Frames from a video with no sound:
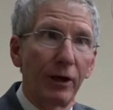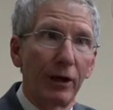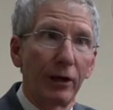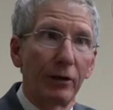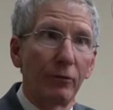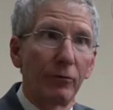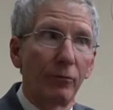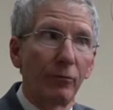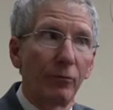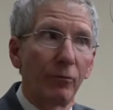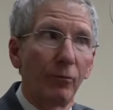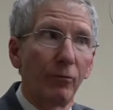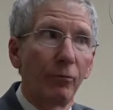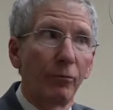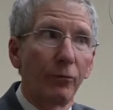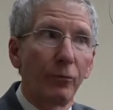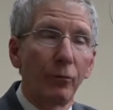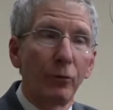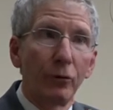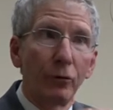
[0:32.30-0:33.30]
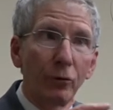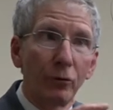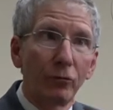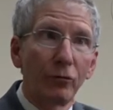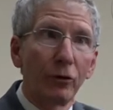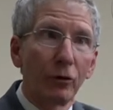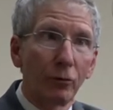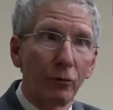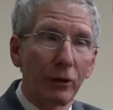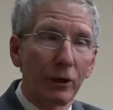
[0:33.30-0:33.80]
at
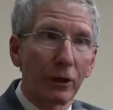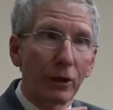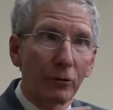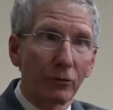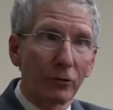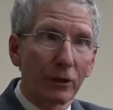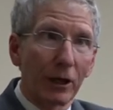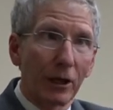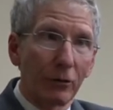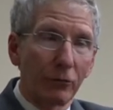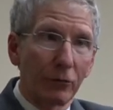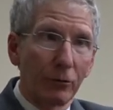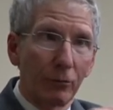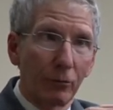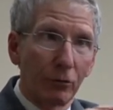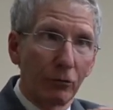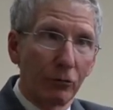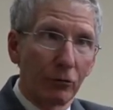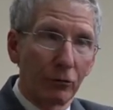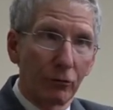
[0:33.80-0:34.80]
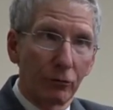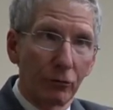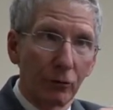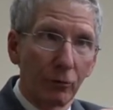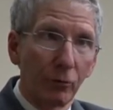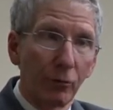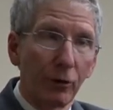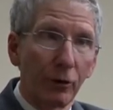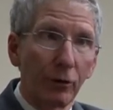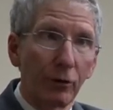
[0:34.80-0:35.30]
reducing greenhouse gas emissions
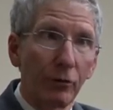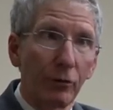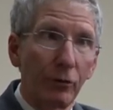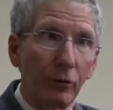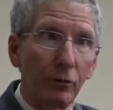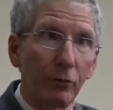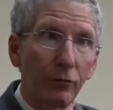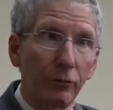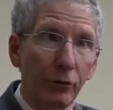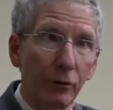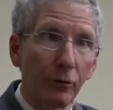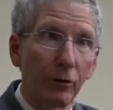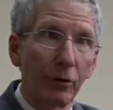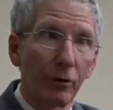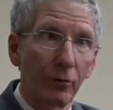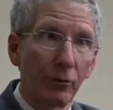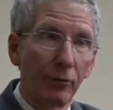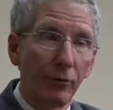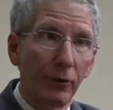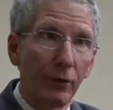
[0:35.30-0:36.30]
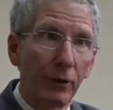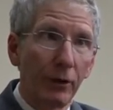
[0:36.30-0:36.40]
somewhere near zero.